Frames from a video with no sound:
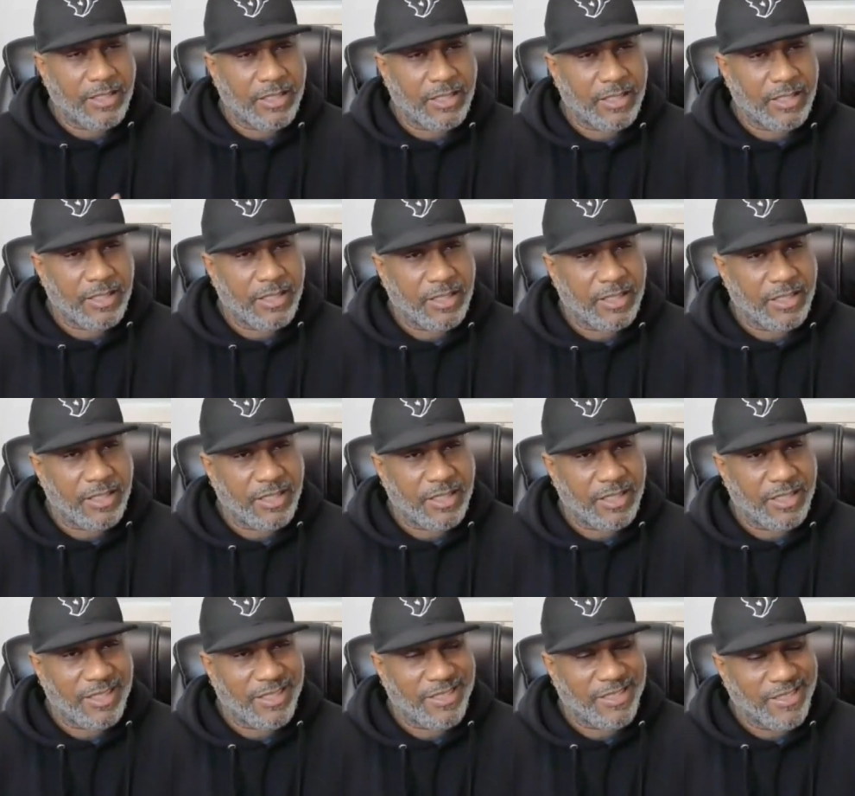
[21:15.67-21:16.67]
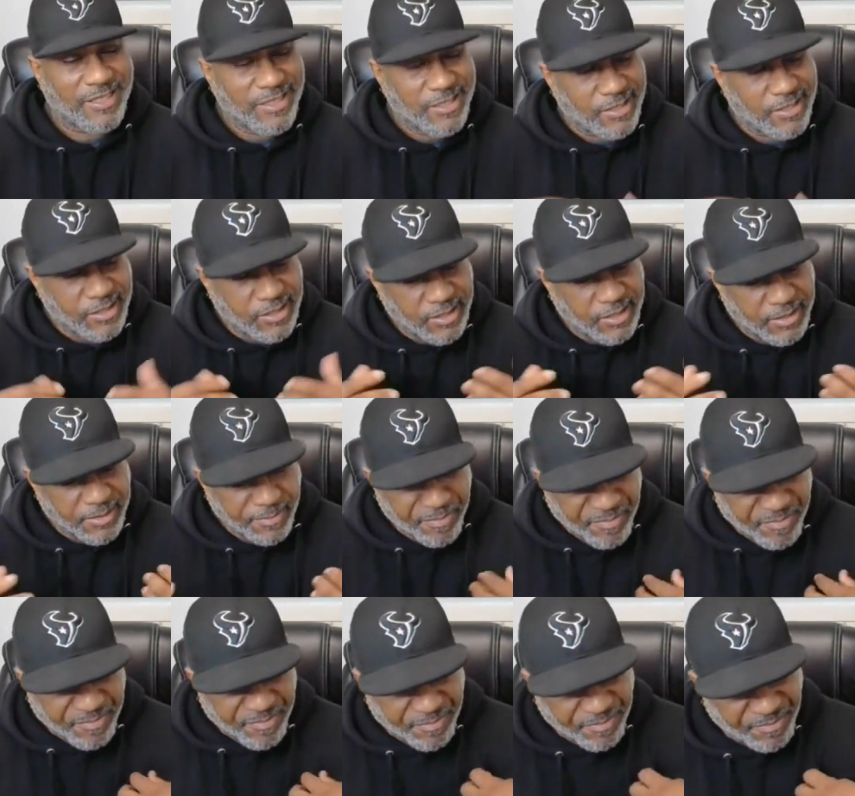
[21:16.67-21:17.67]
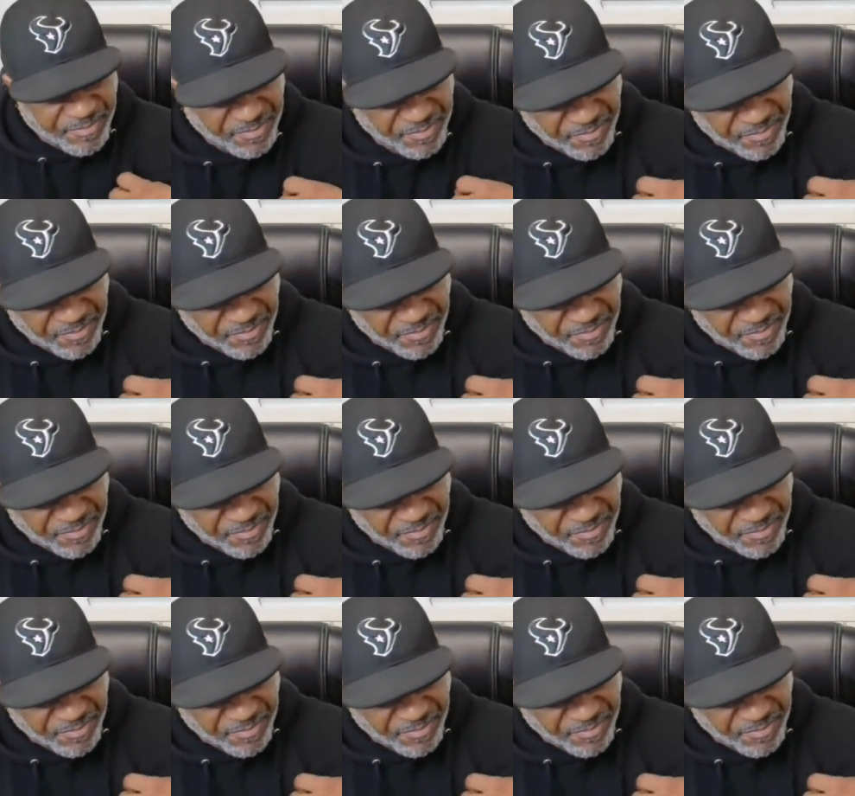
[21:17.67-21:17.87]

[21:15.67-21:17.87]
No one is speaking in this clip.